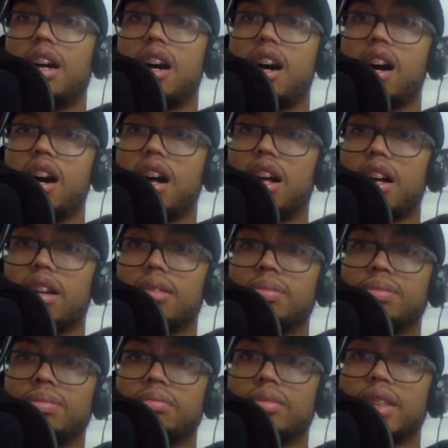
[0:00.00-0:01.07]

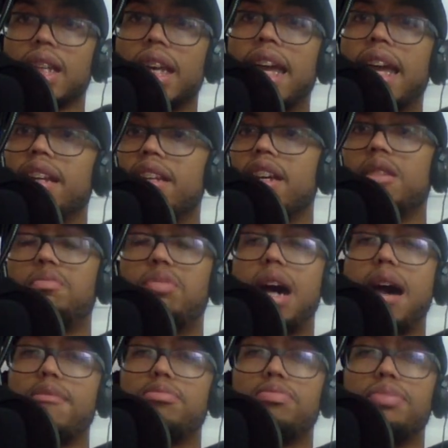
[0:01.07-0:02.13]
And they'll
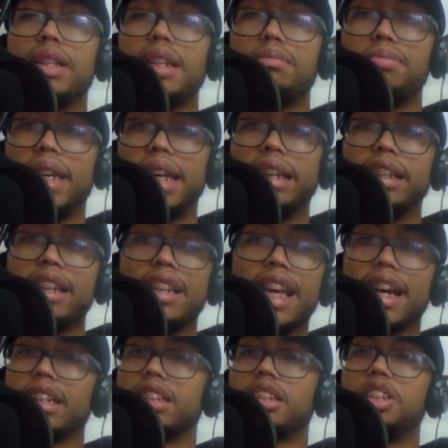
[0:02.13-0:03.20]
probably be the
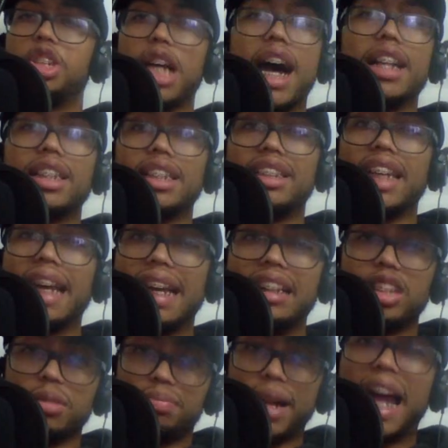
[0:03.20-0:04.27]
next Jonathan
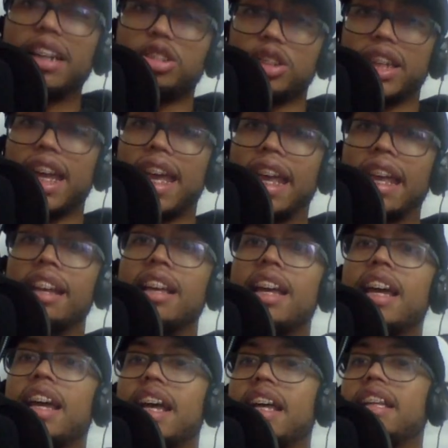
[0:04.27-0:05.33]
Tage and Patrick Kane.
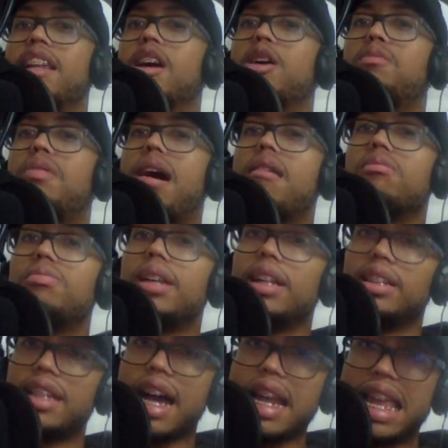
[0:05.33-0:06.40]
And they'll probably be
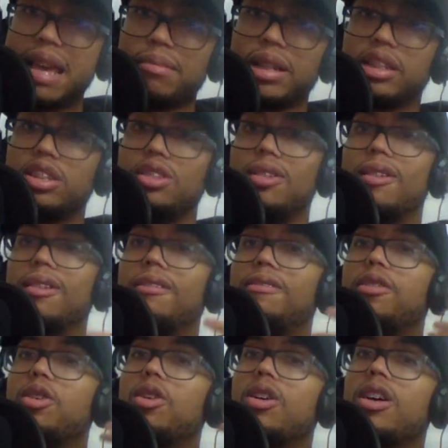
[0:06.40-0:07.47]
a dynamic duo
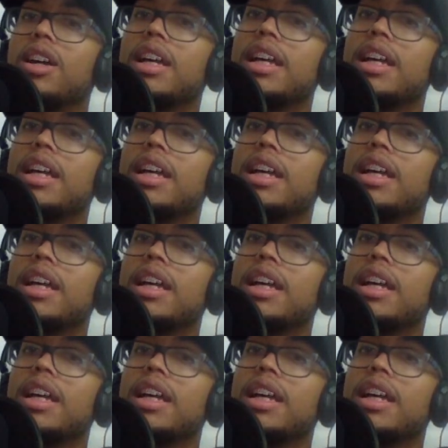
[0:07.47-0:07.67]
for